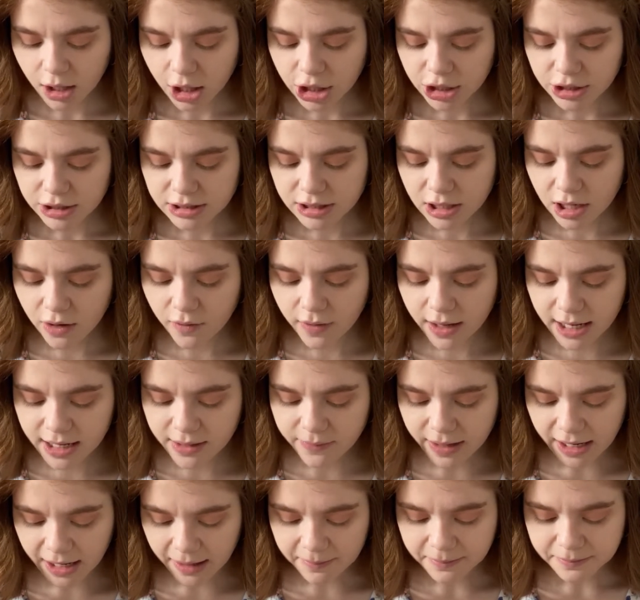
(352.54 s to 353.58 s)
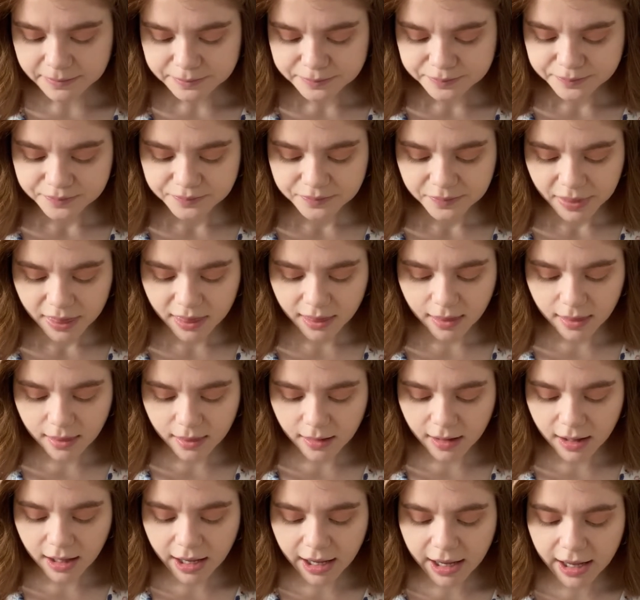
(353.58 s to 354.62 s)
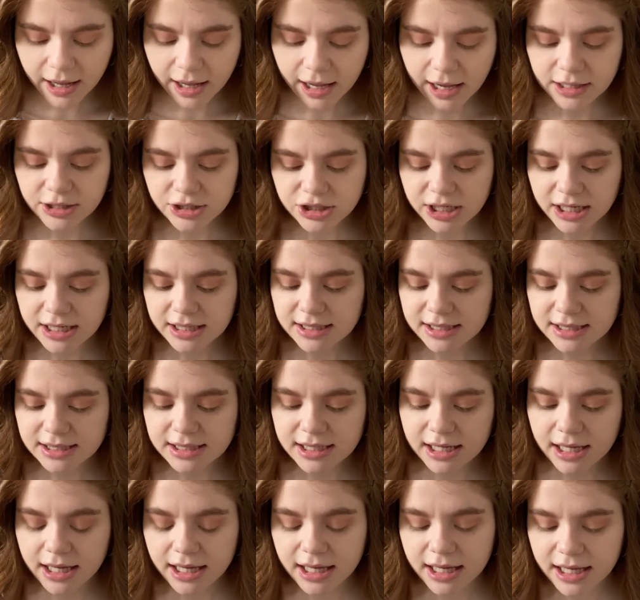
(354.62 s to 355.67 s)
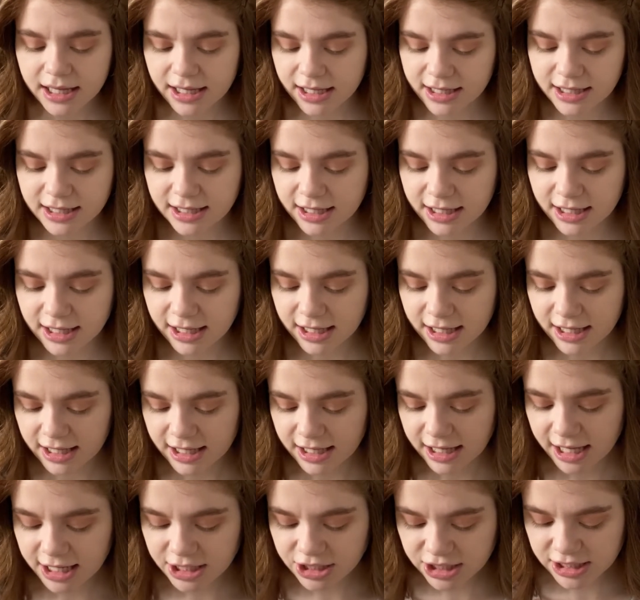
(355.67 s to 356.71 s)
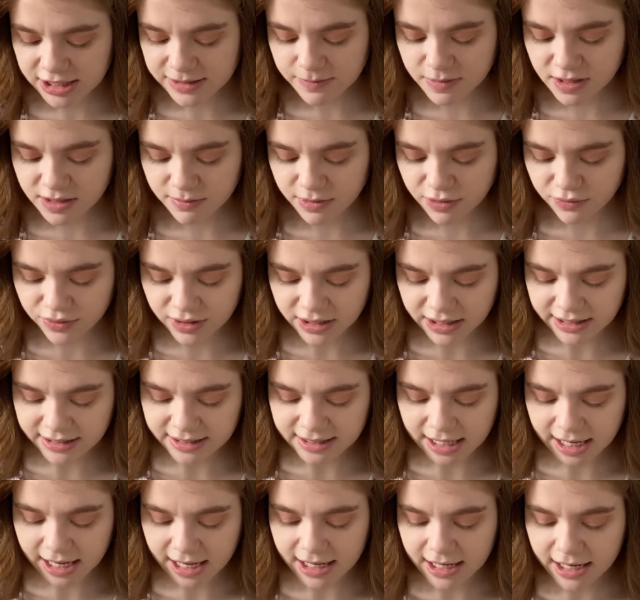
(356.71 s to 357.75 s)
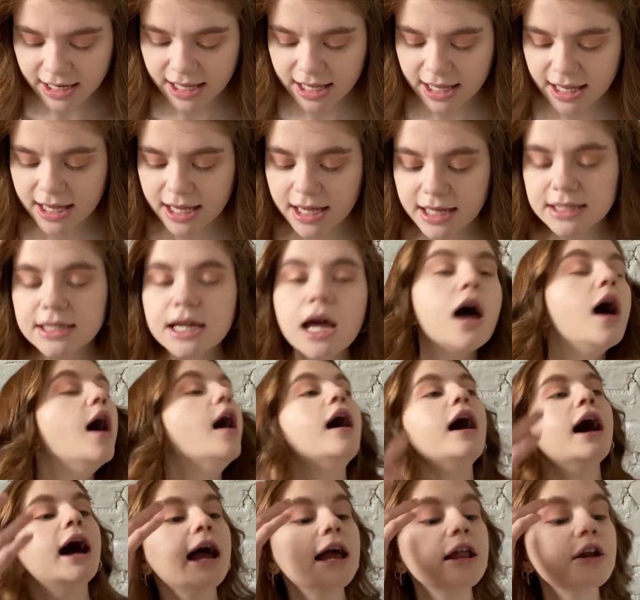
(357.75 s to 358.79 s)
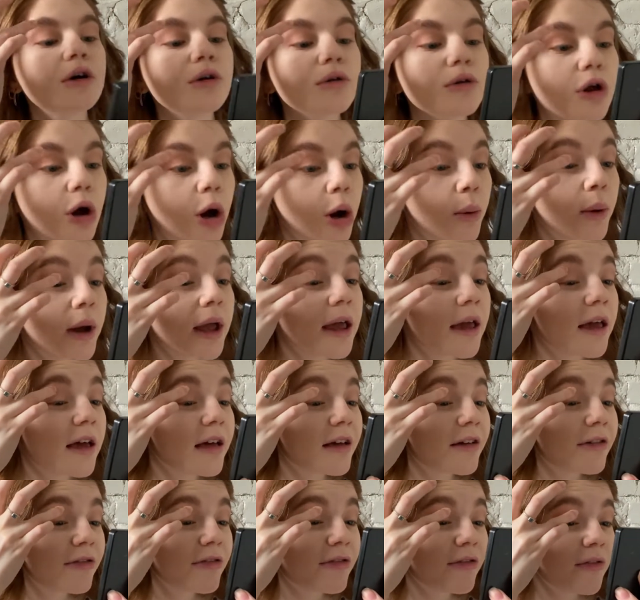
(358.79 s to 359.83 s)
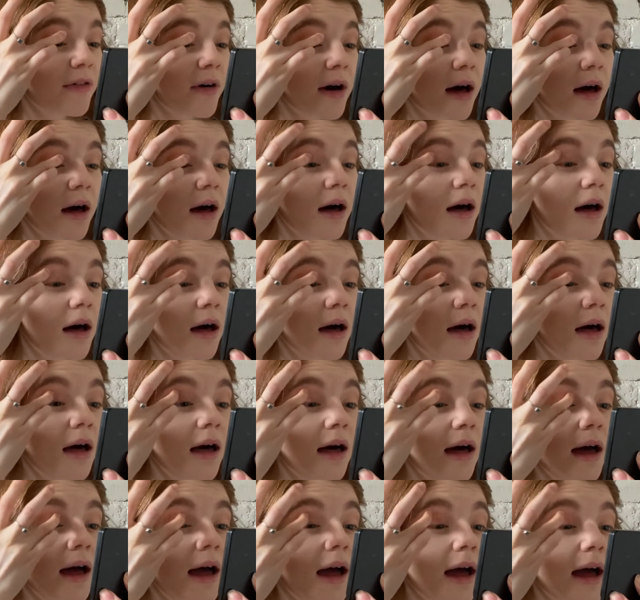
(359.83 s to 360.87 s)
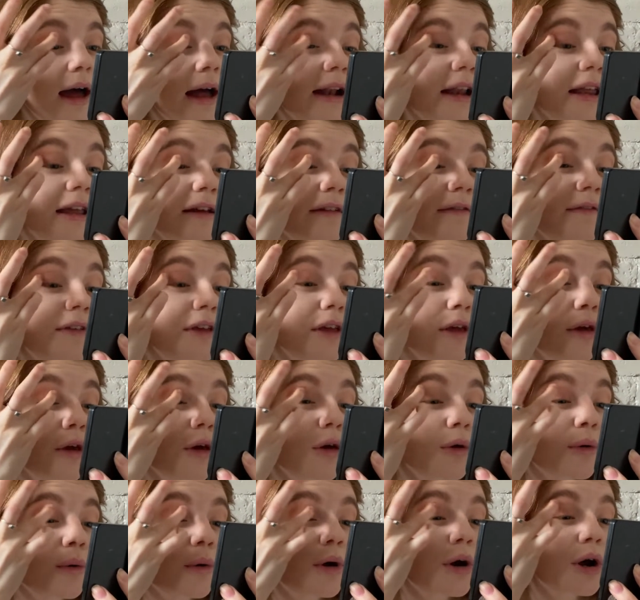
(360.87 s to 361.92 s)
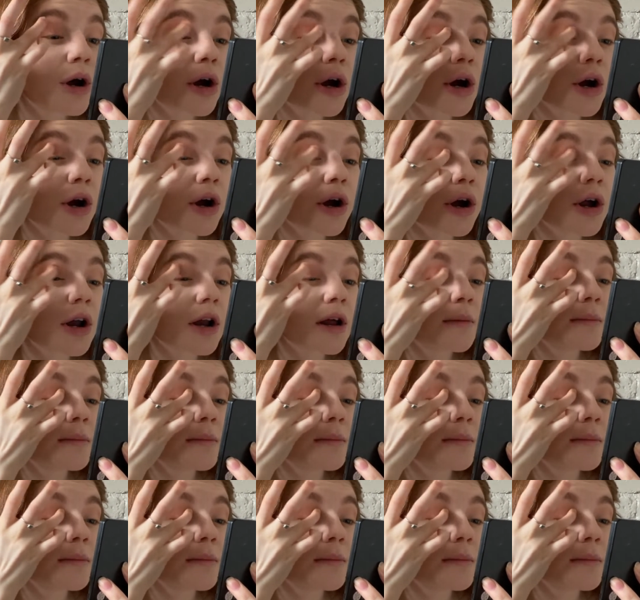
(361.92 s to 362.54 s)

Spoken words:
So anyway, it just made me really sad. And I don't know if any of you heard